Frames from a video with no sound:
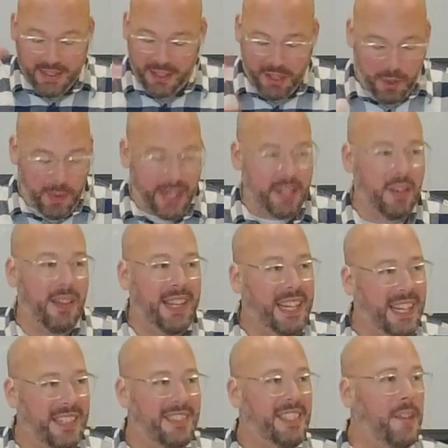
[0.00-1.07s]
canoeing and all that
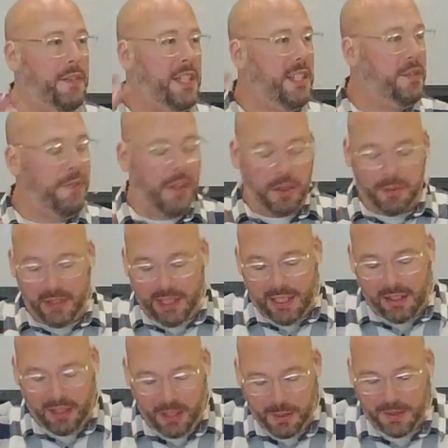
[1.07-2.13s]
kind of stuff. You just felt really
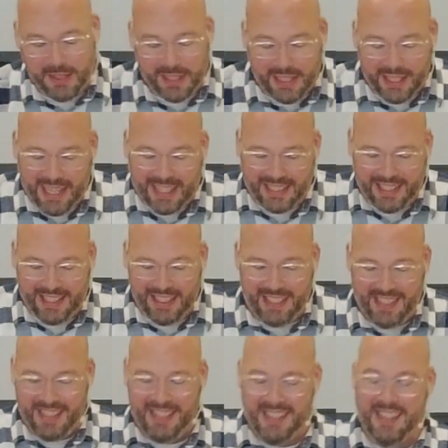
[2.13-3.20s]
close and connected
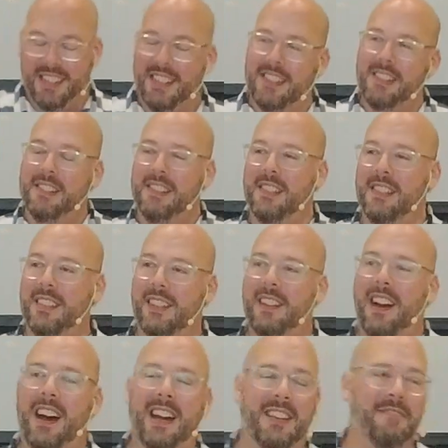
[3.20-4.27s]
to
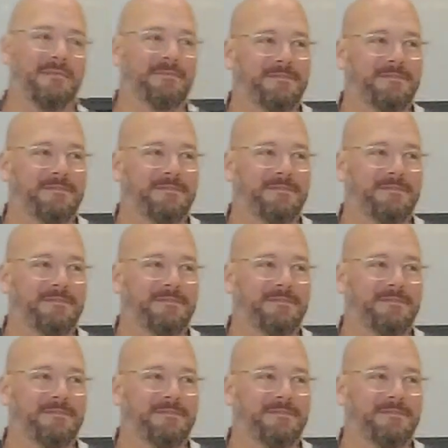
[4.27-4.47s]
God.